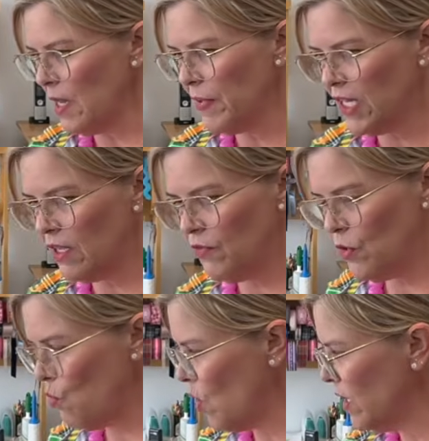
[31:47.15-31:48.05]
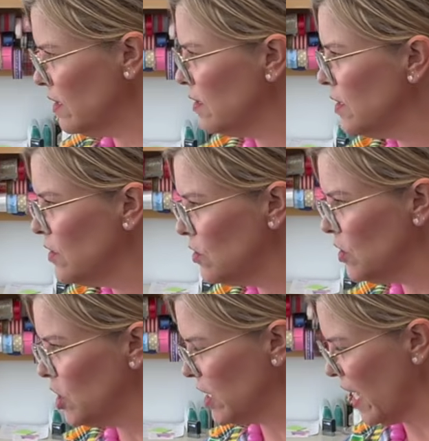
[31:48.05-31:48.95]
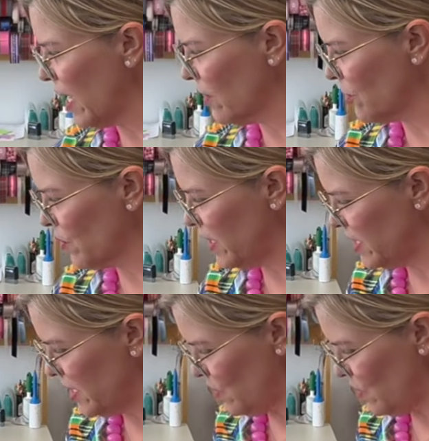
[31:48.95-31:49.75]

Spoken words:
I'm going to give you one little look at a 3D